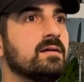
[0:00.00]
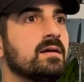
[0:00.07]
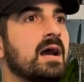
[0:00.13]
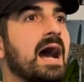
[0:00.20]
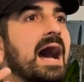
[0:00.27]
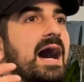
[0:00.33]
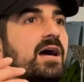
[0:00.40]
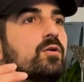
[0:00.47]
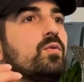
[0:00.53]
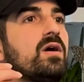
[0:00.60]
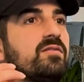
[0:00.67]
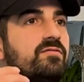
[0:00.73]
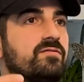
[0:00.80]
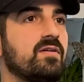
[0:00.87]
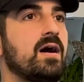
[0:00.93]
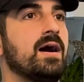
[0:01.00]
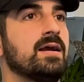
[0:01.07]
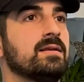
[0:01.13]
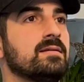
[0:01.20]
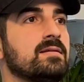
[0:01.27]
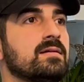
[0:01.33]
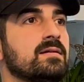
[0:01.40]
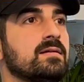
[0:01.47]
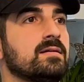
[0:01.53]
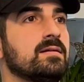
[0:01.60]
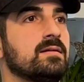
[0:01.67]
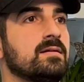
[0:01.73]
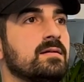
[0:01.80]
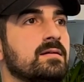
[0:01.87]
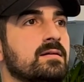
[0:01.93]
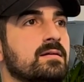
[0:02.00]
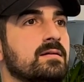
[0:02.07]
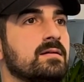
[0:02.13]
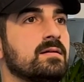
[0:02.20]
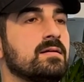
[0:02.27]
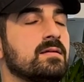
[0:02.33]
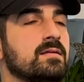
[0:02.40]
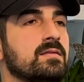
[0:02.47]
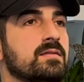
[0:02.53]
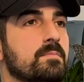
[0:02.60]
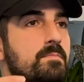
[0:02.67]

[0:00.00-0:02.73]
How do I find the